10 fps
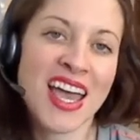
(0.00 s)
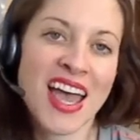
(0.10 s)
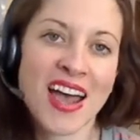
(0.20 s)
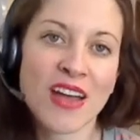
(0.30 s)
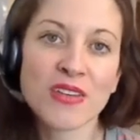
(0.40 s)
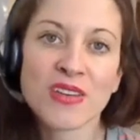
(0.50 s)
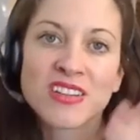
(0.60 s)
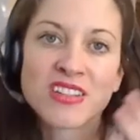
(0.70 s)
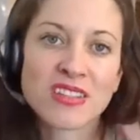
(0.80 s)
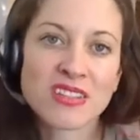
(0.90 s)
how you can
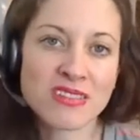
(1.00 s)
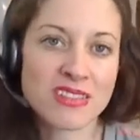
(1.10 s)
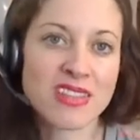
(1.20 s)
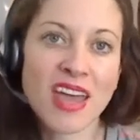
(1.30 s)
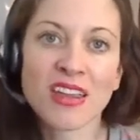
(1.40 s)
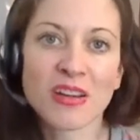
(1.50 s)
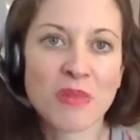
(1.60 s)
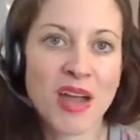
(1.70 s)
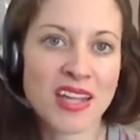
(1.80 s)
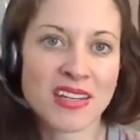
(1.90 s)
just set your
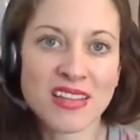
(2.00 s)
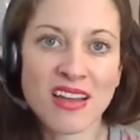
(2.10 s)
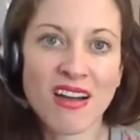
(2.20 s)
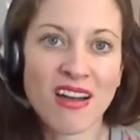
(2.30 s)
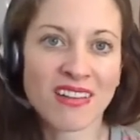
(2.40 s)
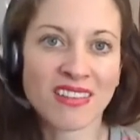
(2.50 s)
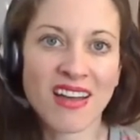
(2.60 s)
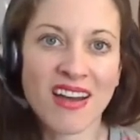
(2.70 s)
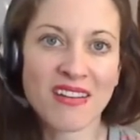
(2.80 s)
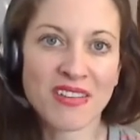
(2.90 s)
mind on
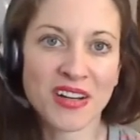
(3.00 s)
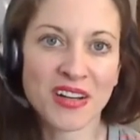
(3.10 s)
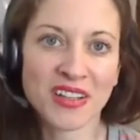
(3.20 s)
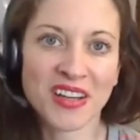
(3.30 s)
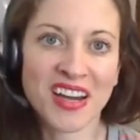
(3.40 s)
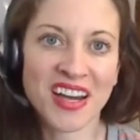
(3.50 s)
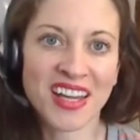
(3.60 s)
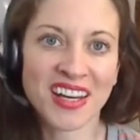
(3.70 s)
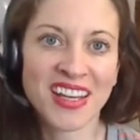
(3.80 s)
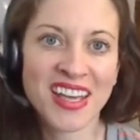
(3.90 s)
love and on God,